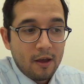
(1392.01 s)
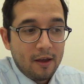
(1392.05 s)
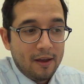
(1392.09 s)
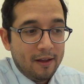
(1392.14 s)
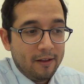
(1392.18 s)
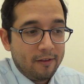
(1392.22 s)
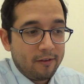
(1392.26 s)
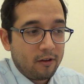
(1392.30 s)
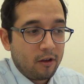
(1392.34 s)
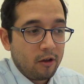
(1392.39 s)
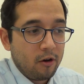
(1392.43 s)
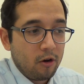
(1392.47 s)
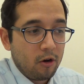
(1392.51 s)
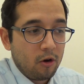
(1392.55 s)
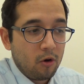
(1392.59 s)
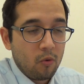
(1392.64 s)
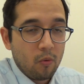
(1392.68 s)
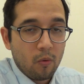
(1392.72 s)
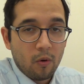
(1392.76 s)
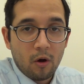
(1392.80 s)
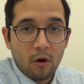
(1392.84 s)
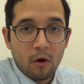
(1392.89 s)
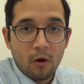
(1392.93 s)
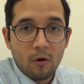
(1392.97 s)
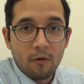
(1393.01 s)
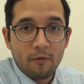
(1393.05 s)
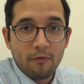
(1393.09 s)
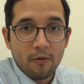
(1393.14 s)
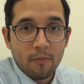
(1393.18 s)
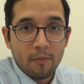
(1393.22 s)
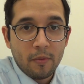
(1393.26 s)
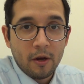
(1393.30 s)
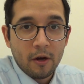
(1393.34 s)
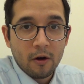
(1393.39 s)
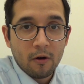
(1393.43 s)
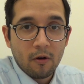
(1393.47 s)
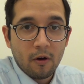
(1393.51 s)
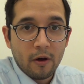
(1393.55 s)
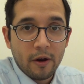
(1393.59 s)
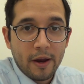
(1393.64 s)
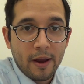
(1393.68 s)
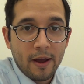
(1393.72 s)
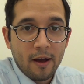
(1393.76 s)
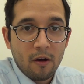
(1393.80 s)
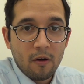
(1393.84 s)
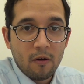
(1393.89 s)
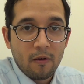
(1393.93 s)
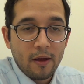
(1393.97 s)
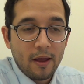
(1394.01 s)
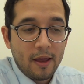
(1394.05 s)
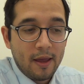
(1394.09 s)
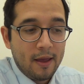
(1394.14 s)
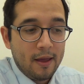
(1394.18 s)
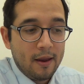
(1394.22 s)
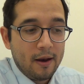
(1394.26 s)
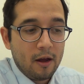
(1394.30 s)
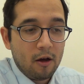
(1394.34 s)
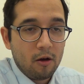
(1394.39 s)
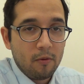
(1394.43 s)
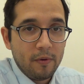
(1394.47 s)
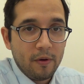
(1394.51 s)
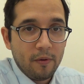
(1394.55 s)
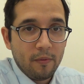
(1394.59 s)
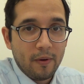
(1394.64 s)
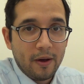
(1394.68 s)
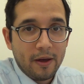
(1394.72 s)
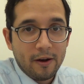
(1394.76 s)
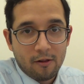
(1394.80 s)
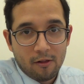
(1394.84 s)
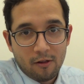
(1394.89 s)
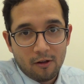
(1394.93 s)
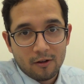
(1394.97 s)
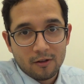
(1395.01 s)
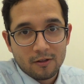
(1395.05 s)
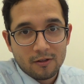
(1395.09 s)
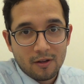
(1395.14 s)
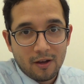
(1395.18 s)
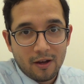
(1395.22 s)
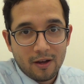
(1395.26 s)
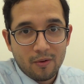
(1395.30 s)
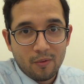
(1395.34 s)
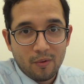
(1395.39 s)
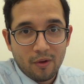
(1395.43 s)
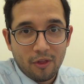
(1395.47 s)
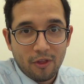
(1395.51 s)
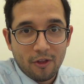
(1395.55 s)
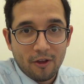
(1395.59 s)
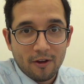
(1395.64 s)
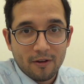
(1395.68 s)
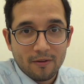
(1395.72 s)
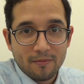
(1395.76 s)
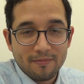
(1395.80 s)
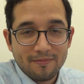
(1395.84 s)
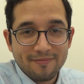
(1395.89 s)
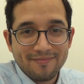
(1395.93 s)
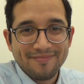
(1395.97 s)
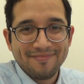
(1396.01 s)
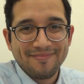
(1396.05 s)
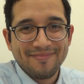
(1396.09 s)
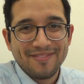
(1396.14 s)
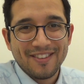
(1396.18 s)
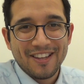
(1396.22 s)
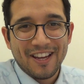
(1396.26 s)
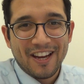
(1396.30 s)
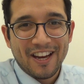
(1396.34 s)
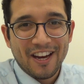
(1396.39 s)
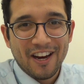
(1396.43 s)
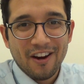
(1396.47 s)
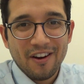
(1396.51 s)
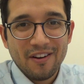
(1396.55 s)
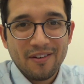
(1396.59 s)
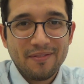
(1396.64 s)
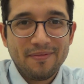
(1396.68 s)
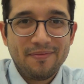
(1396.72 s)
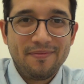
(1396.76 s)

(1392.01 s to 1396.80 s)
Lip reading: It's going to grow from here on out, and I'll be right alongside with you. Take care.